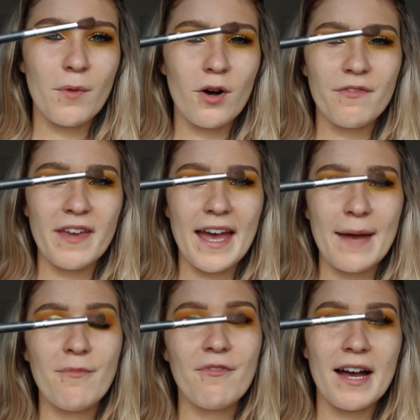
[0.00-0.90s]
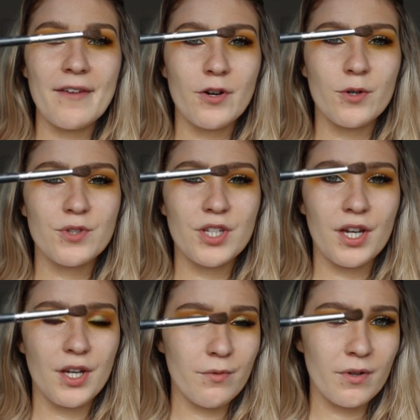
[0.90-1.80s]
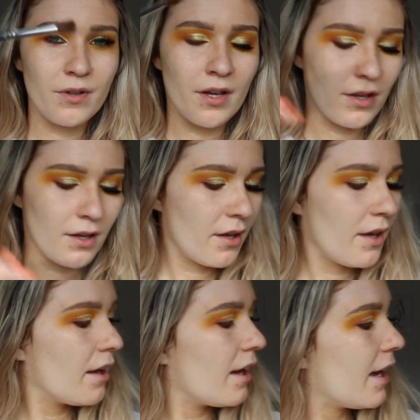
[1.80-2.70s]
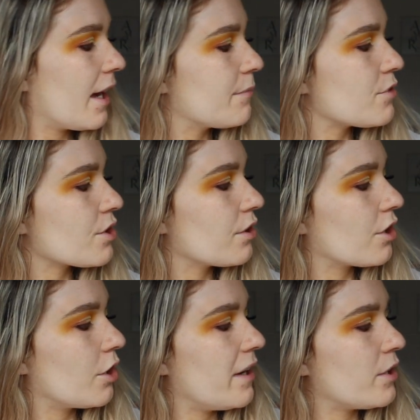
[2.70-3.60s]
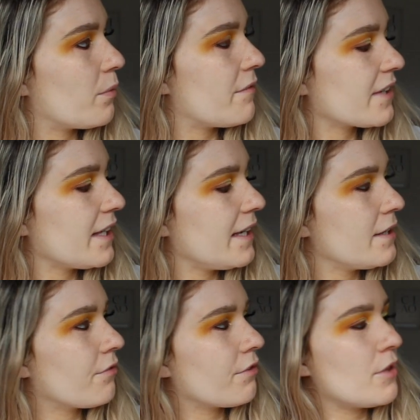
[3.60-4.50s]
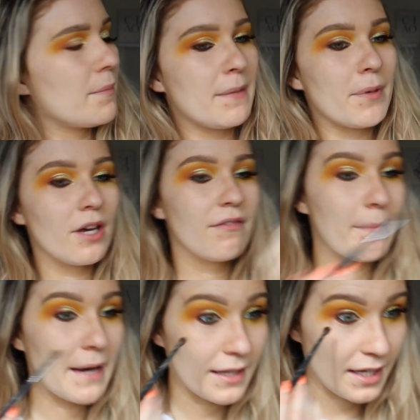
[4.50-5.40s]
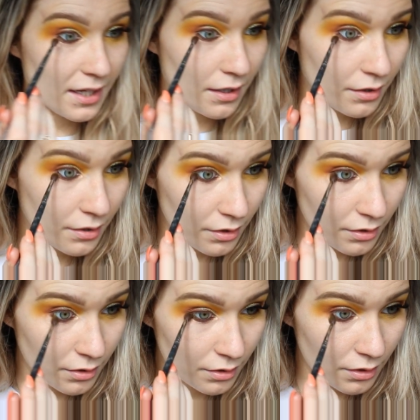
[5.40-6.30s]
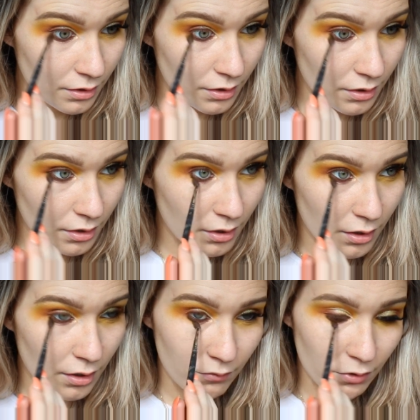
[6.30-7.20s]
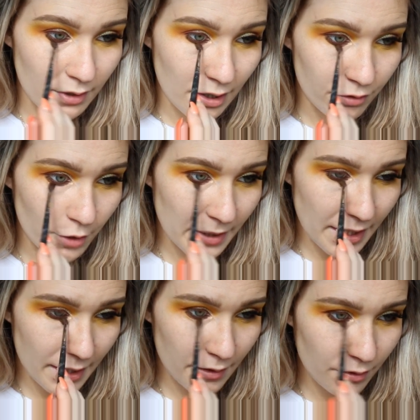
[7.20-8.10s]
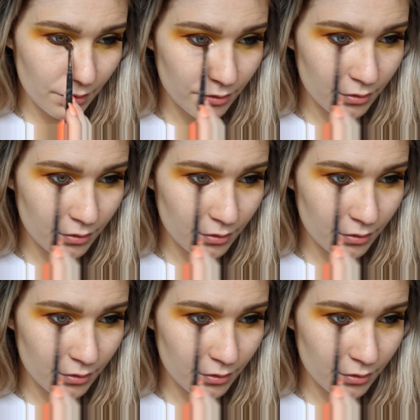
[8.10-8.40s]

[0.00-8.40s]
a Morphe M502, I'm just going to go in with Keen from the Be Perfect palette and run that under my eye.